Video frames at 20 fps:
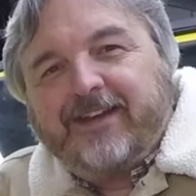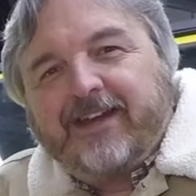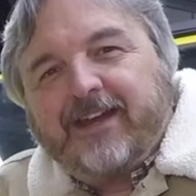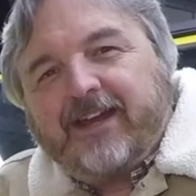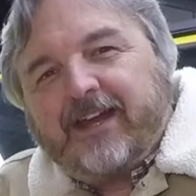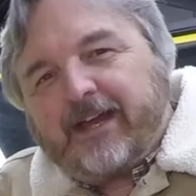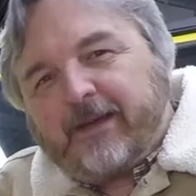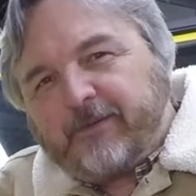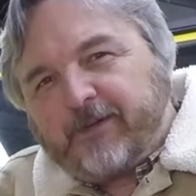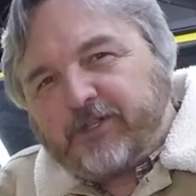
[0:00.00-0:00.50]

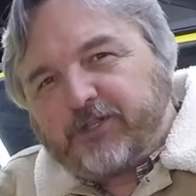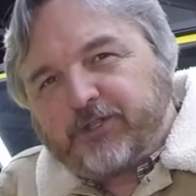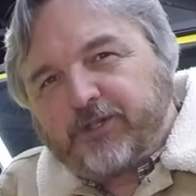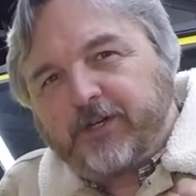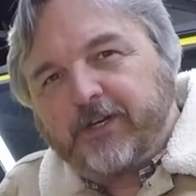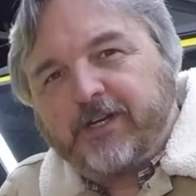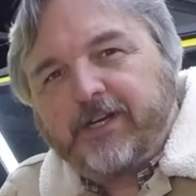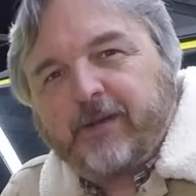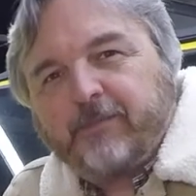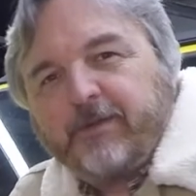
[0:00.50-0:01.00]
I'm going to
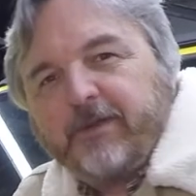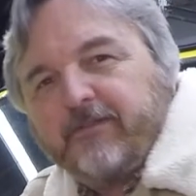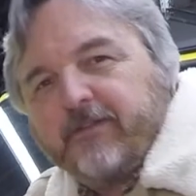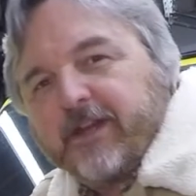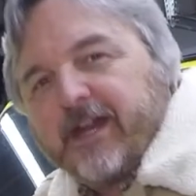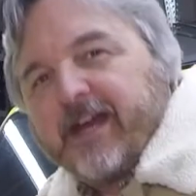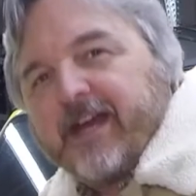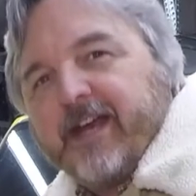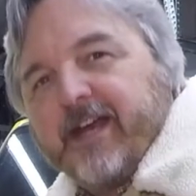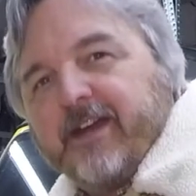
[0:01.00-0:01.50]
turn it up even
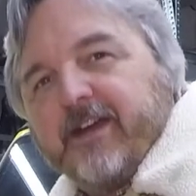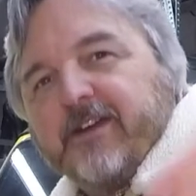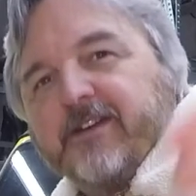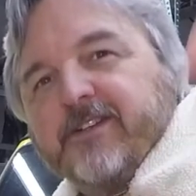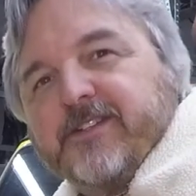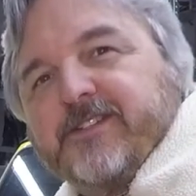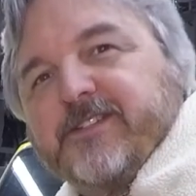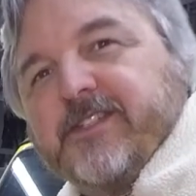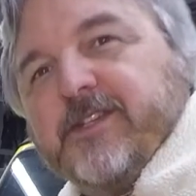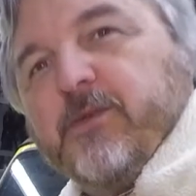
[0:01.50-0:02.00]
higher and
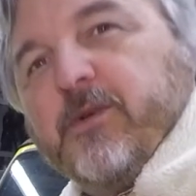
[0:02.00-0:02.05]
just see what